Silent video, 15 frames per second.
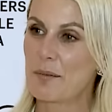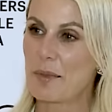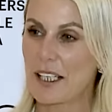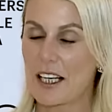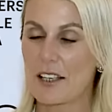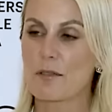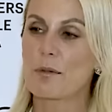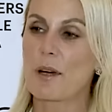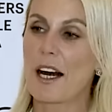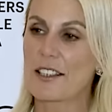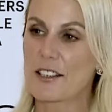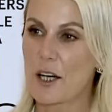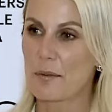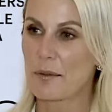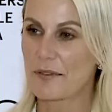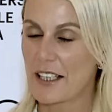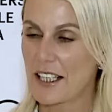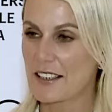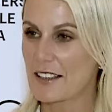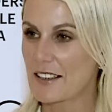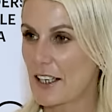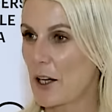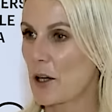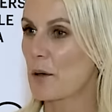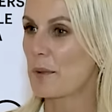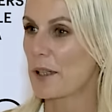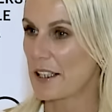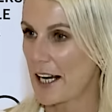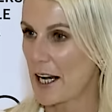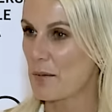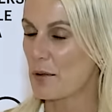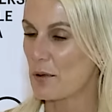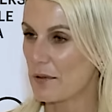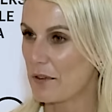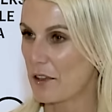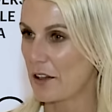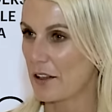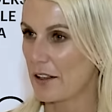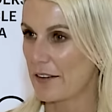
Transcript: but get the right type of data to help enable the,